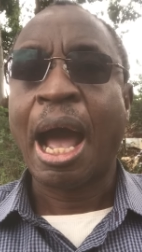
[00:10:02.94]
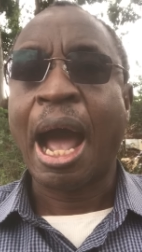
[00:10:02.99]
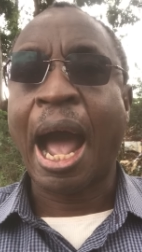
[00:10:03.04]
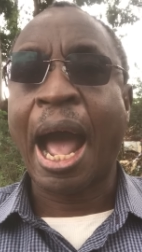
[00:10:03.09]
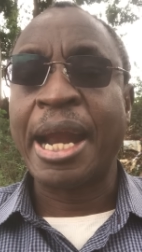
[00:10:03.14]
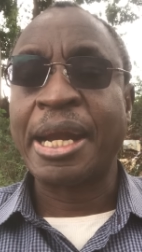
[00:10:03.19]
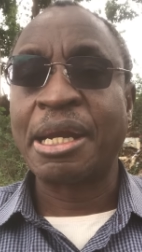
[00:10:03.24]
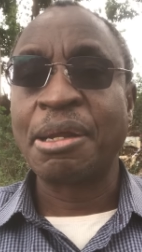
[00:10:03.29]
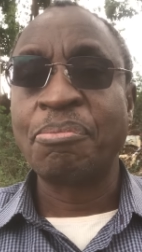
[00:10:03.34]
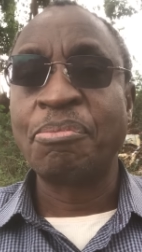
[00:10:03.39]

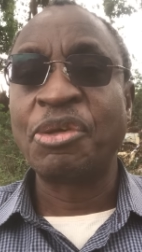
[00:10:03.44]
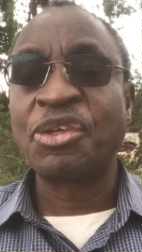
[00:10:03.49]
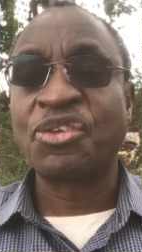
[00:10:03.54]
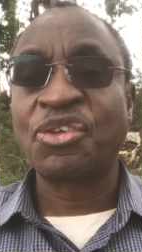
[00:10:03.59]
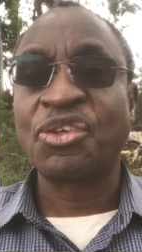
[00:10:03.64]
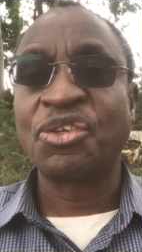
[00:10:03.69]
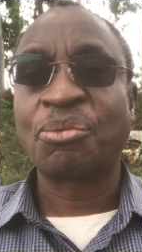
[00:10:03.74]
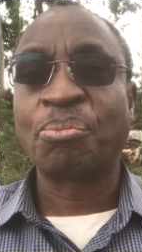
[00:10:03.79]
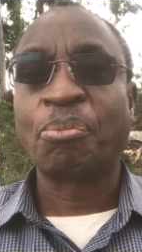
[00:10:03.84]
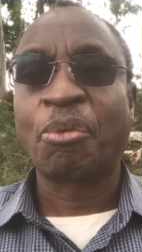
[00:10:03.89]
and the
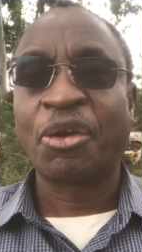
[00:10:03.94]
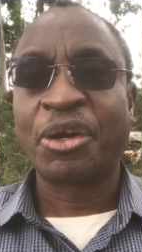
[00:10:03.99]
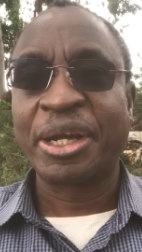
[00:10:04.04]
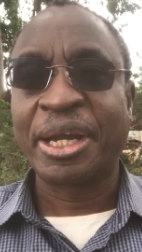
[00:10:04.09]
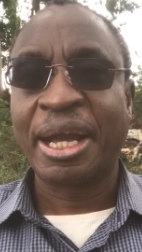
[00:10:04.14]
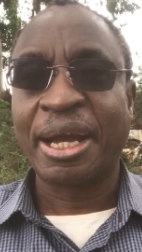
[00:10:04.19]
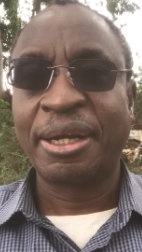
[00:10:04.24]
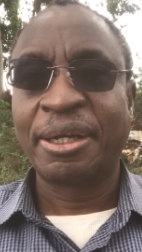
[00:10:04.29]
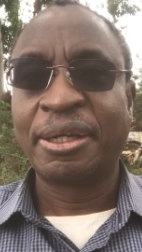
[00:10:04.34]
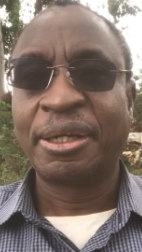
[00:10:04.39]
Mrs.
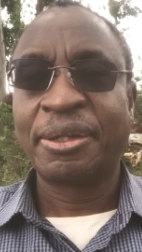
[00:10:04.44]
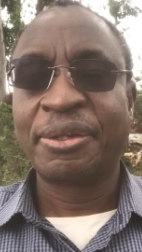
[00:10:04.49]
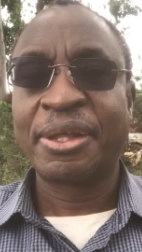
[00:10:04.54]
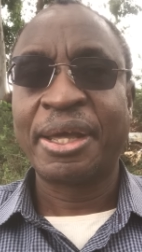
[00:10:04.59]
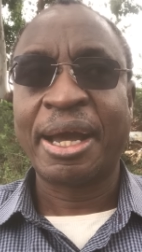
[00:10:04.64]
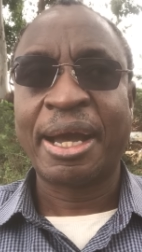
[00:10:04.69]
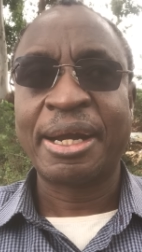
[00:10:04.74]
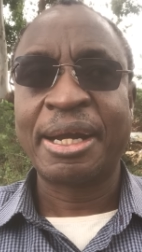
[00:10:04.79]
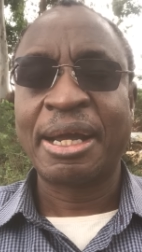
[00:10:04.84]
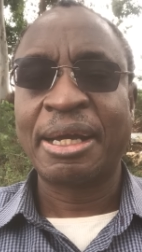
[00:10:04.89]
Bodyguard. They
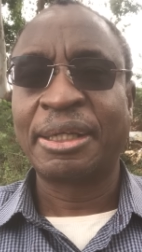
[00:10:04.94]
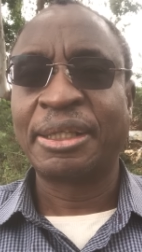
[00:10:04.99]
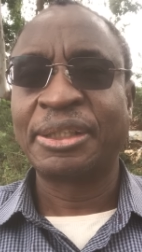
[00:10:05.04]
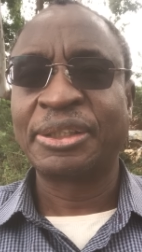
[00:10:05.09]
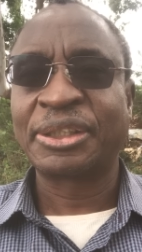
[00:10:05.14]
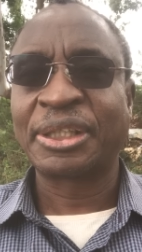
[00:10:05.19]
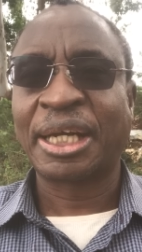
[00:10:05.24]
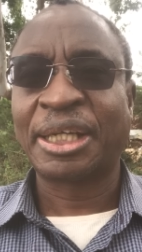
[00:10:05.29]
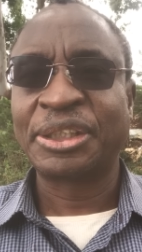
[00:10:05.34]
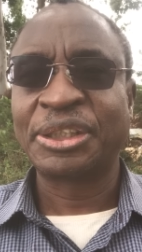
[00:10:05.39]
had a
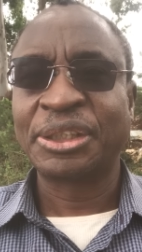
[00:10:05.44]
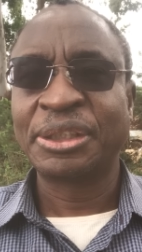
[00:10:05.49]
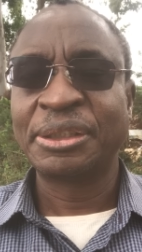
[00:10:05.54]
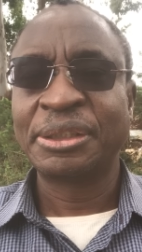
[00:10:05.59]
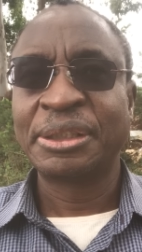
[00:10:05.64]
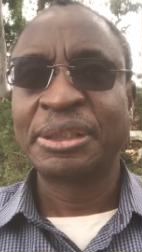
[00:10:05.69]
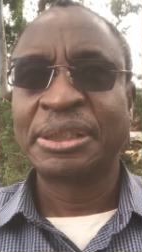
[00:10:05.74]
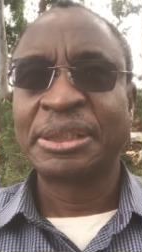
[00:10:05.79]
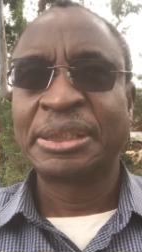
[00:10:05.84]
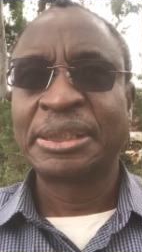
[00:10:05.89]
discussion,
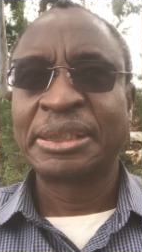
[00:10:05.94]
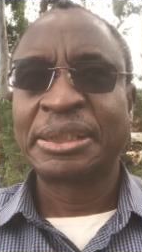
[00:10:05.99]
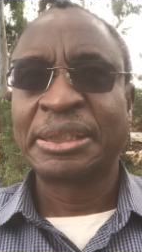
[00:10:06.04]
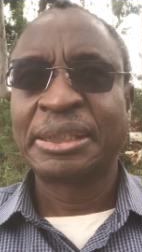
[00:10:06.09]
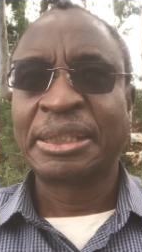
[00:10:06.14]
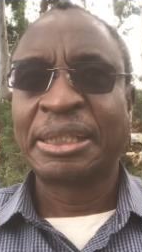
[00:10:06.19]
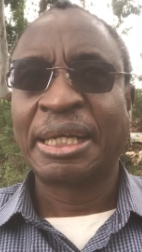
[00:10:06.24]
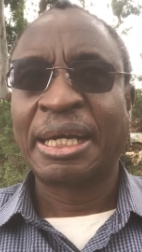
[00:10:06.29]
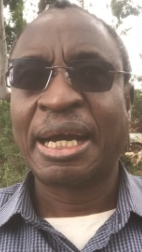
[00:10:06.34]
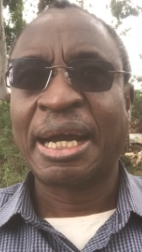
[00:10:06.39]

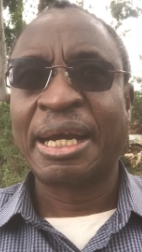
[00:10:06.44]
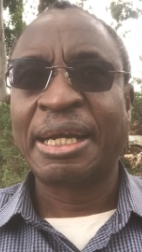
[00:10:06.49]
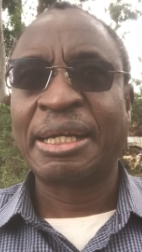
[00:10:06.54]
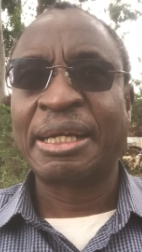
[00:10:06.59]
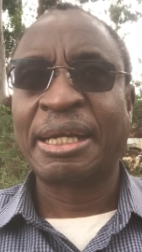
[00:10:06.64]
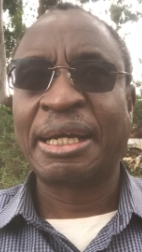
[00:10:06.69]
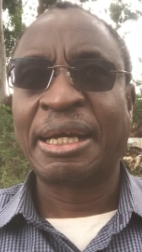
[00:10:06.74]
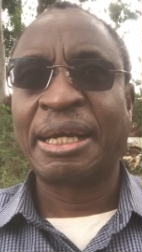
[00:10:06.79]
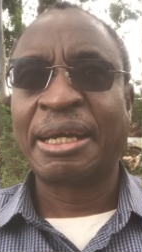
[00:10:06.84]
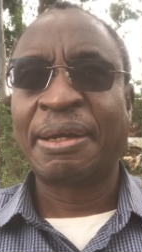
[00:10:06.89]

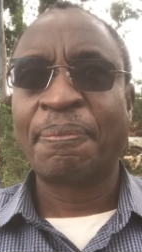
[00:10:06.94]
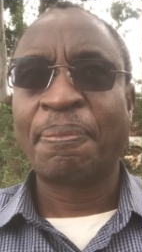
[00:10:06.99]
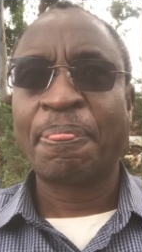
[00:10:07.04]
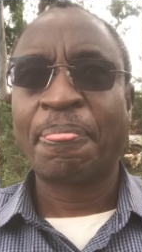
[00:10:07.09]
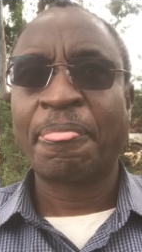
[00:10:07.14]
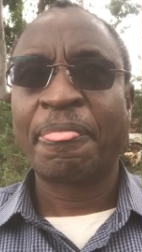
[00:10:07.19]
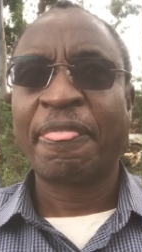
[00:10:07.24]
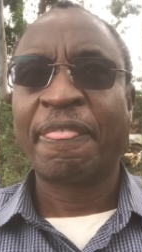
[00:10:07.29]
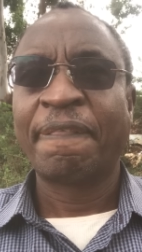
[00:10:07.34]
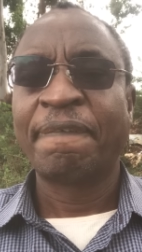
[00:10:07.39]
and uh,
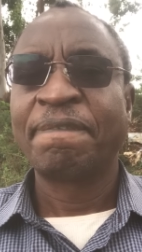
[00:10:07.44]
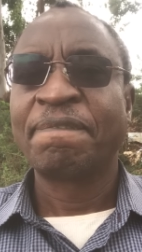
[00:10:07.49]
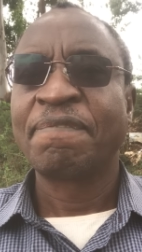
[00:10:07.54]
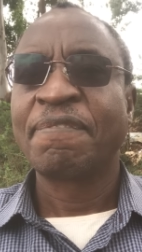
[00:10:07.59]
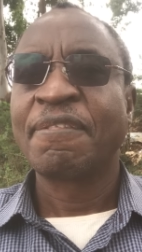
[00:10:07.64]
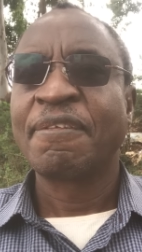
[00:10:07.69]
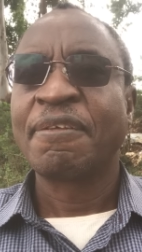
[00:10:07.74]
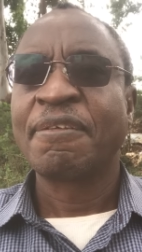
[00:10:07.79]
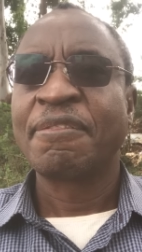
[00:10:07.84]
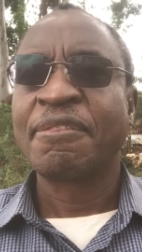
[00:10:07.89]

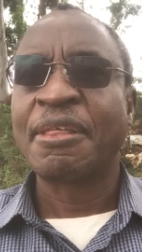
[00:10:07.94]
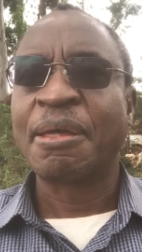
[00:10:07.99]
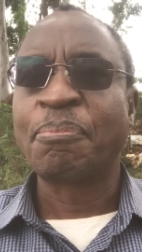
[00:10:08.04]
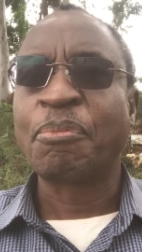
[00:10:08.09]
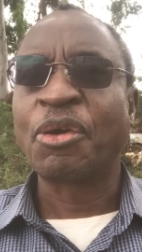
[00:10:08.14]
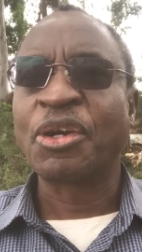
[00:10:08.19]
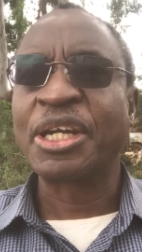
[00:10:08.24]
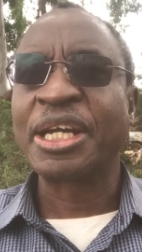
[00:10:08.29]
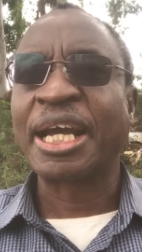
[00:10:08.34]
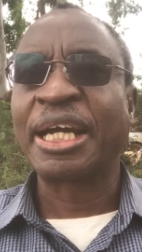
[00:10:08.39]
the
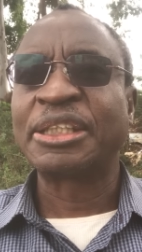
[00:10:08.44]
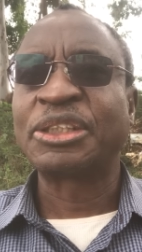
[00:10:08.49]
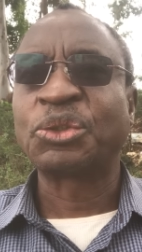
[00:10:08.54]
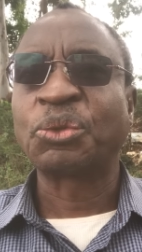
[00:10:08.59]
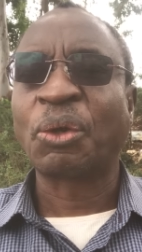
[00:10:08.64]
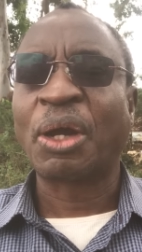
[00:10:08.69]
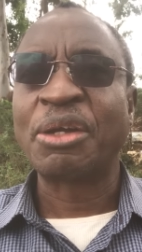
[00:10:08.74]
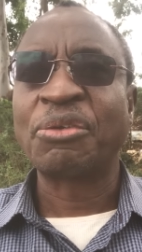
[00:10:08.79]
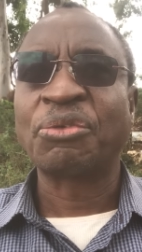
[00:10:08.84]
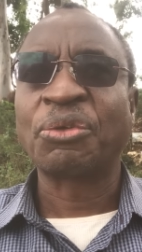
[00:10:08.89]
bodyguard's
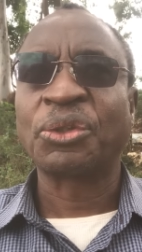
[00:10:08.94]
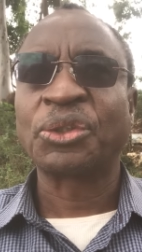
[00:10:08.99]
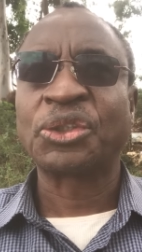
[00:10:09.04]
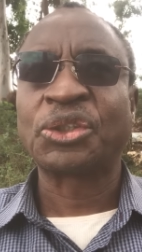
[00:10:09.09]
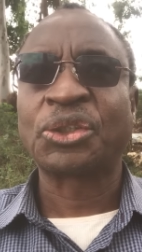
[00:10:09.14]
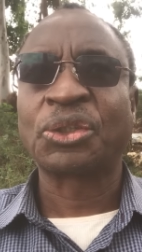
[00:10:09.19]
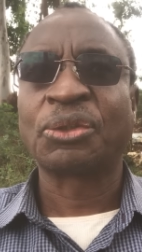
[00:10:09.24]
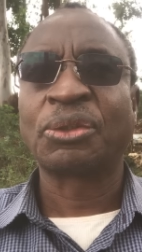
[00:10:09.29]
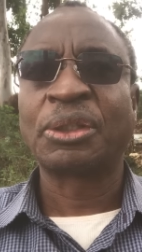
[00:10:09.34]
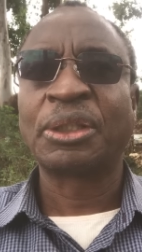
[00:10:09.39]
wife was
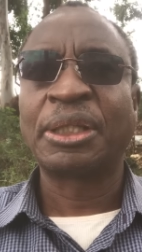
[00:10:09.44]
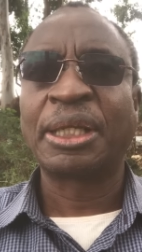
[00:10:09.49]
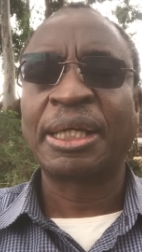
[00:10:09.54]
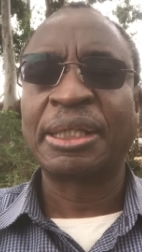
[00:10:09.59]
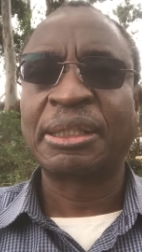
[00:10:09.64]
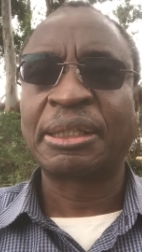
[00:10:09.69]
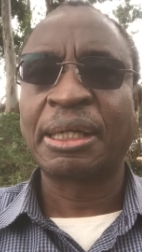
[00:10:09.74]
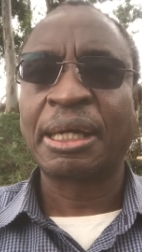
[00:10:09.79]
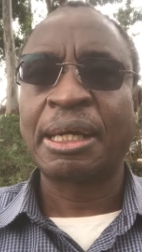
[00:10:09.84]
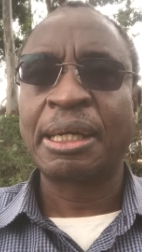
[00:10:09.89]
told
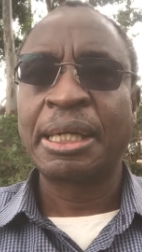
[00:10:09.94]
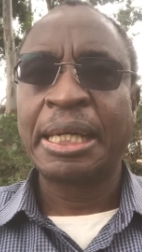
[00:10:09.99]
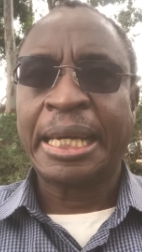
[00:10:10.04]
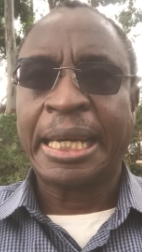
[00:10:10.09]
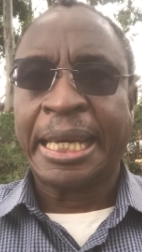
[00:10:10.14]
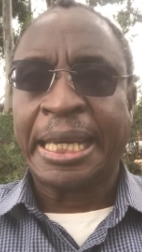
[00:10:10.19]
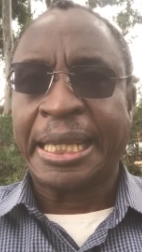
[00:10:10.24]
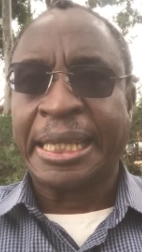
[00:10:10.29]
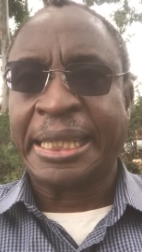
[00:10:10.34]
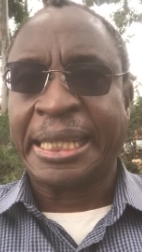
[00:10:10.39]
that uh,
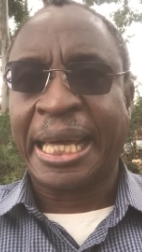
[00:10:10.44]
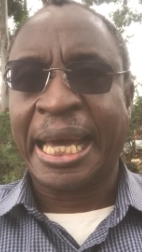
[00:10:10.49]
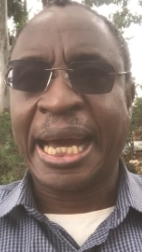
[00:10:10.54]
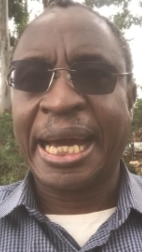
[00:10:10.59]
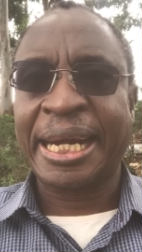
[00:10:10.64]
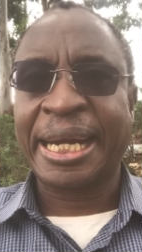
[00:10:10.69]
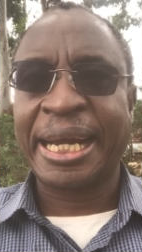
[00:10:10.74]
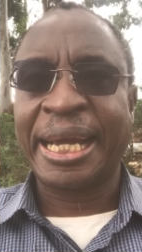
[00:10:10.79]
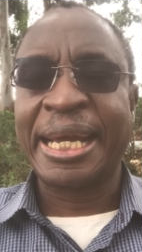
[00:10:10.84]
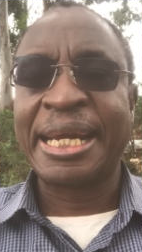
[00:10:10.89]
they
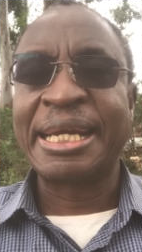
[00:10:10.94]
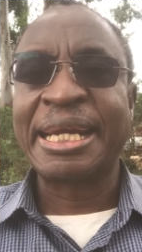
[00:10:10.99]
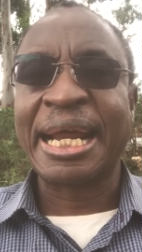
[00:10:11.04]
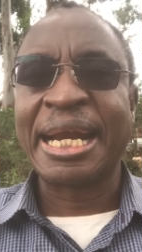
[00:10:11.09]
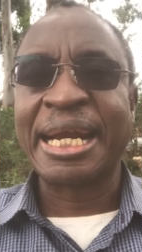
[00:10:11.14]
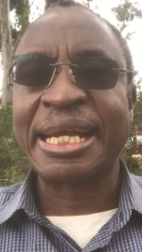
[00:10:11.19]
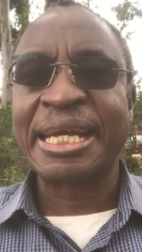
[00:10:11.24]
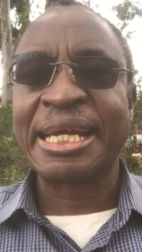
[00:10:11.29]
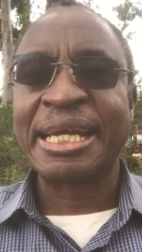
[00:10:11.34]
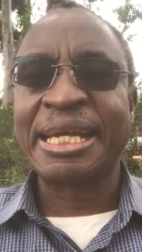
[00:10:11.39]
are
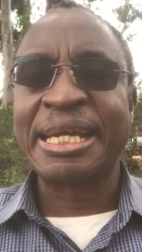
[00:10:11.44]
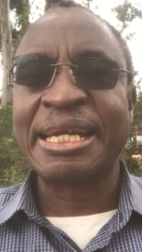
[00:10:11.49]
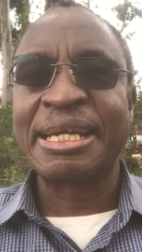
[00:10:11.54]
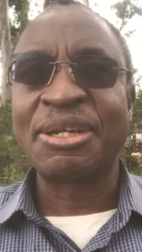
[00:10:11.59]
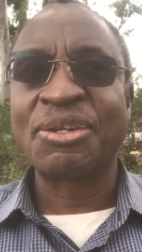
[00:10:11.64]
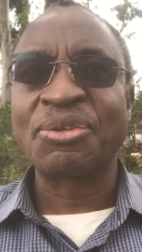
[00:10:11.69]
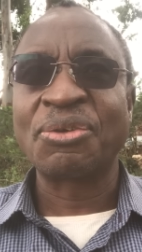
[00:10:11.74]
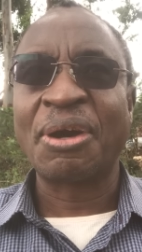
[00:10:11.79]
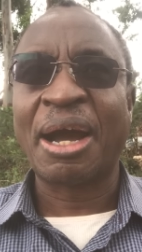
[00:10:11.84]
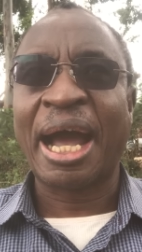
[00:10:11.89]
entering
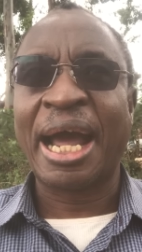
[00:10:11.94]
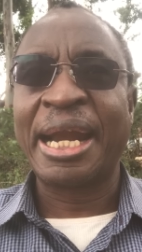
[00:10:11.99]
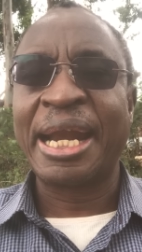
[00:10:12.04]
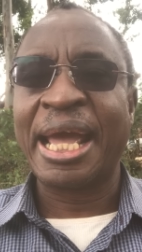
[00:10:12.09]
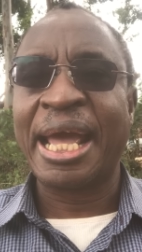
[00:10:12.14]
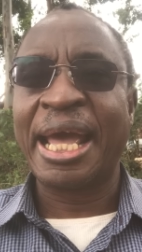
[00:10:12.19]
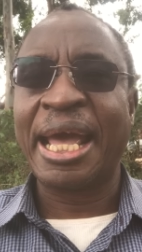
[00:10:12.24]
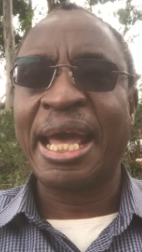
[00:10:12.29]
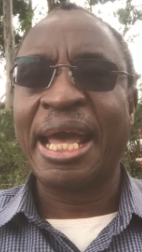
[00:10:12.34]
into an